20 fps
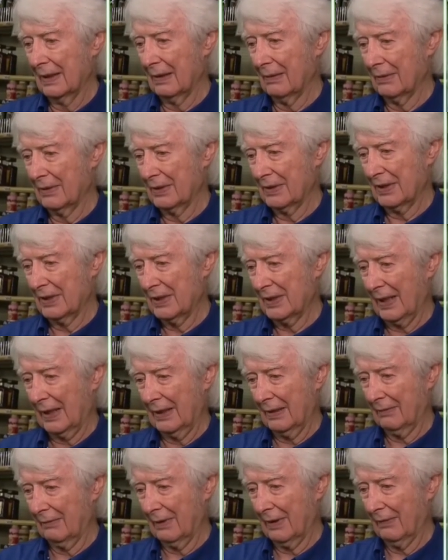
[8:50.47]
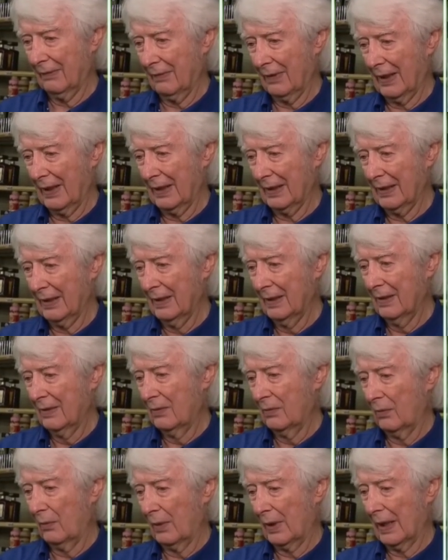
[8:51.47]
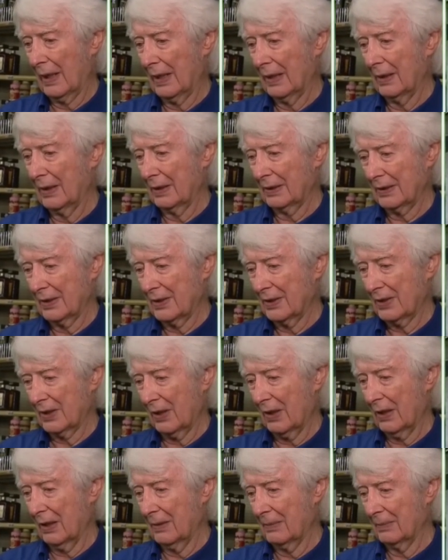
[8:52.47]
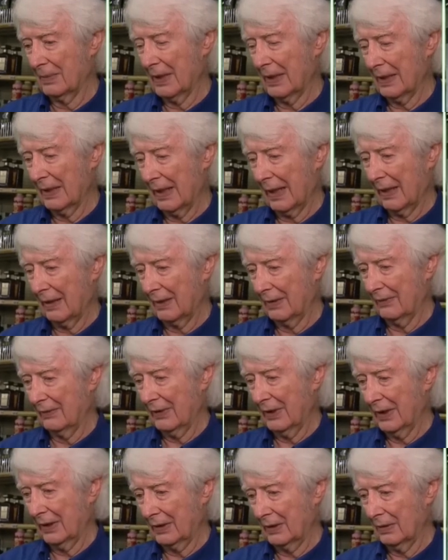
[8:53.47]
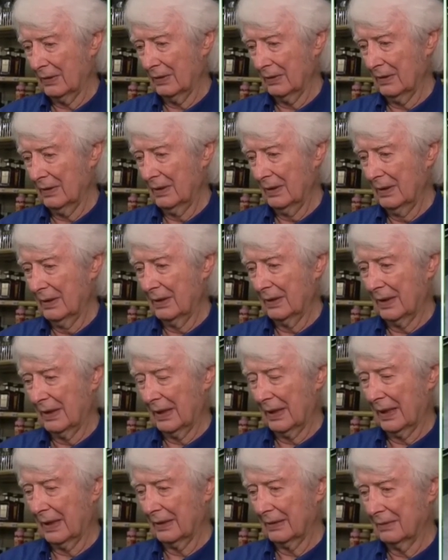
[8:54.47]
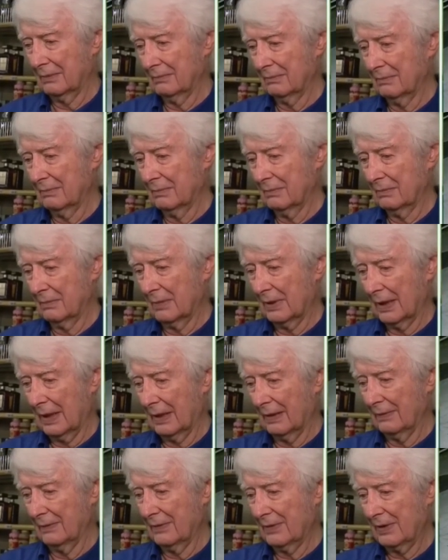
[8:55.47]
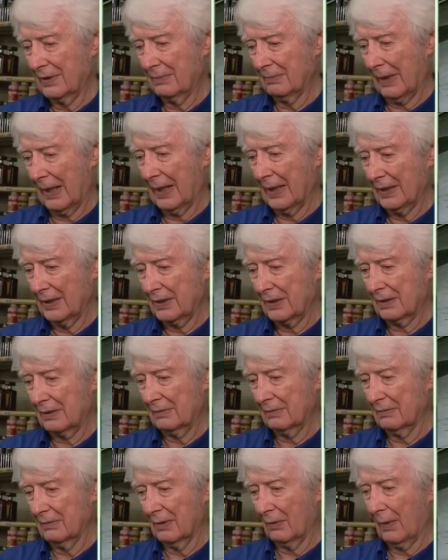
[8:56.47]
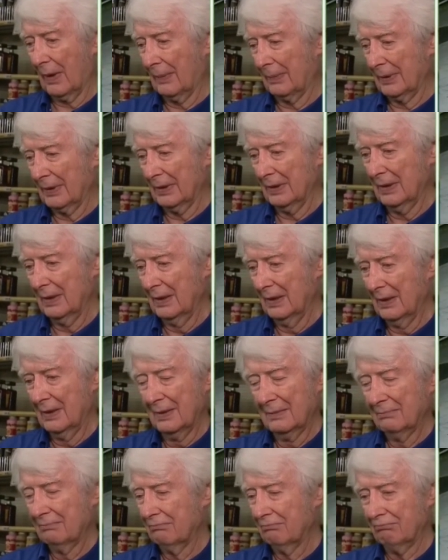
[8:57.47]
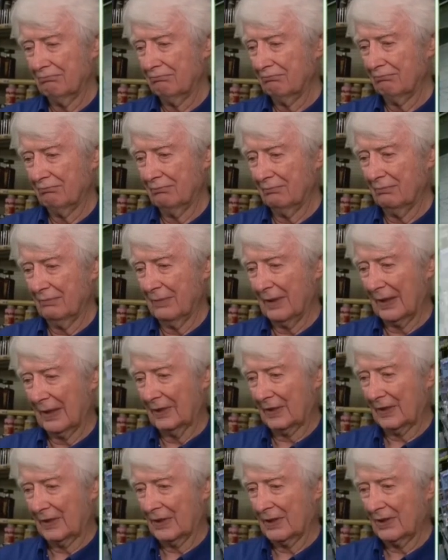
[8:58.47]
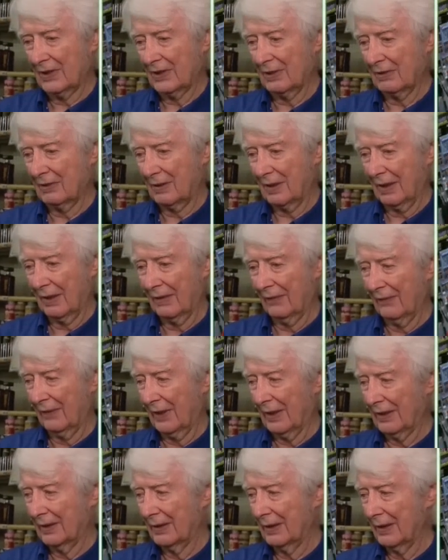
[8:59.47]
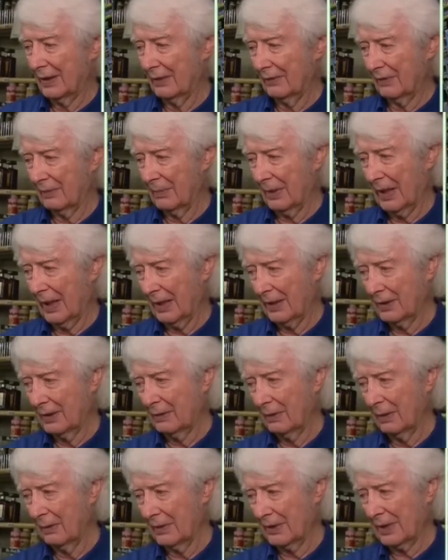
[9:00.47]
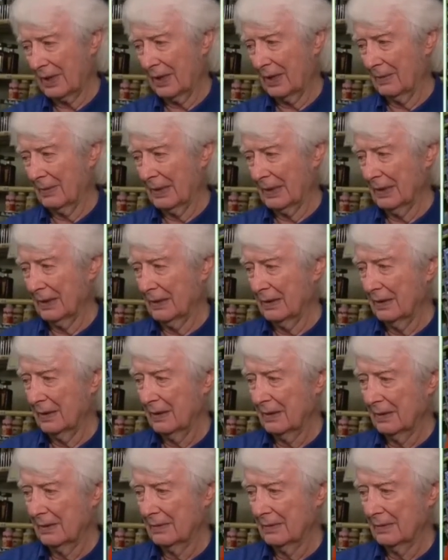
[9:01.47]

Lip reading: That was the second red flag. When I looked and saw them getting out of the vehicle, they got gloves, masks, a weapon. That just solidified the deal for me. I knew what was coming.